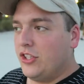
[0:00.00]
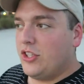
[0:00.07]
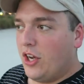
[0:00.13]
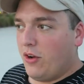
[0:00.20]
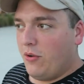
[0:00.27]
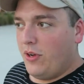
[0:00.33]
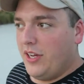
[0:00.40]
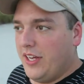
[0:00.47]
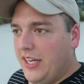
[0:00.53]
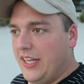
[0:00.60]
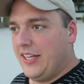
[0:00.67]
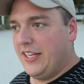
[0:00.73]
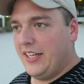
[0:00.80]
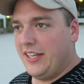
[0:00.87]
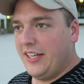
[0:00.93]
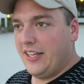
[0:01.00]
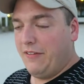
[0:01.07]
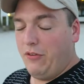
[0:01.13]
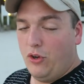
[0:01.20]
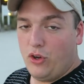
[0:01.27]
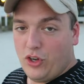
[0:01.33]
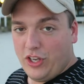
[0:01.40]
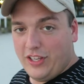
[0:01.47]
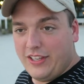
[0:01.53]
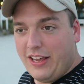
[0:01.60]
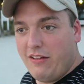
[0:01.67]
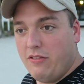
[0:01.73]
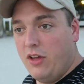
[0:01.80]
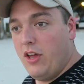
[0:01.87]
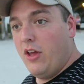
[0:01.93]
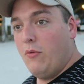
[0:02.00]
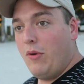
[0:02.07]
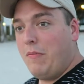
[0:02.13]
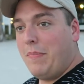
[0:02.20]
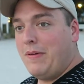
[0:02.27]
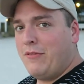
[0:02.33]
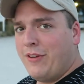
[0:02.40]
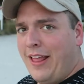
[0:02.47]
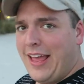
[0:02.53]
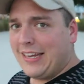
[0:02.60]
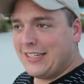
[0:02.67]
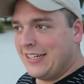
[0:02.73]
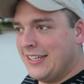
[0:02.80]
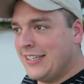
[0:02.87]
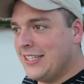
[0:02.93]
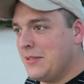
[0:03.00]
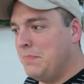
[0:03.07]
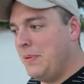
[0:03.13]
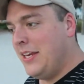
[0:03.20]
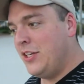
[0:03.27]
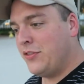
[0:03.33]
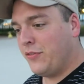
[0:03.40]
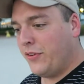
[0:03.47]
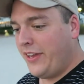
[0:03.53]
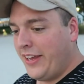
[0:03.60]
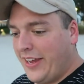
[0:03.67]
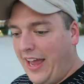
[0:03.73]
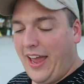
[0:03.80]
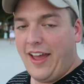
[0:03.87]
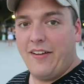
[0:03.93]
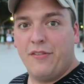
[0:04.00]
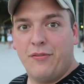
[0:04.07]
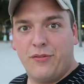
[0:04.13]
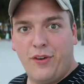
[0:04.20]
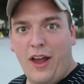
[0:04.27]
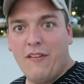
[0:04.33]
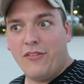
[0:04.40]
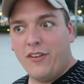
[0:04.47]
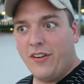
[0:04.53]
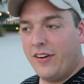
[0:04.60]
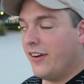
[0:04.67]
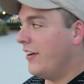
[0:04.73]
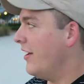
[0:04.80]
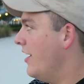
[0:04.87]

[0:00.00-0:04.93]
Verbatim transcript: So, if you couldn't tell, we've been relaxing at this beach for like forever.